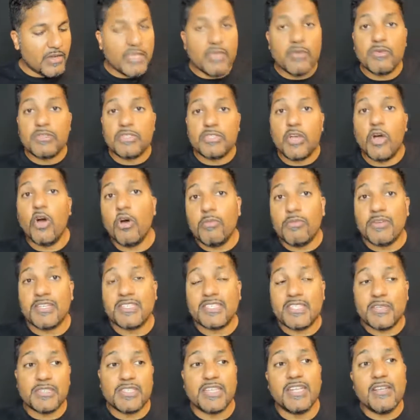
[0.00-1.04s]
was homeless.
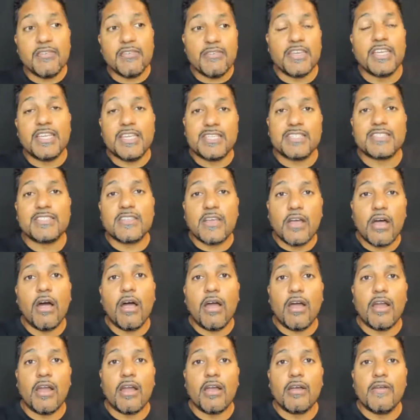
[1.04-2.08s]
He was living in his
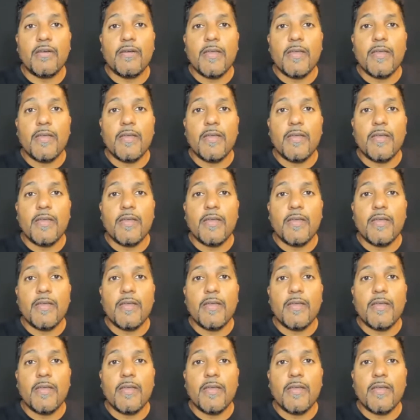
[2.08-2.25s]
car,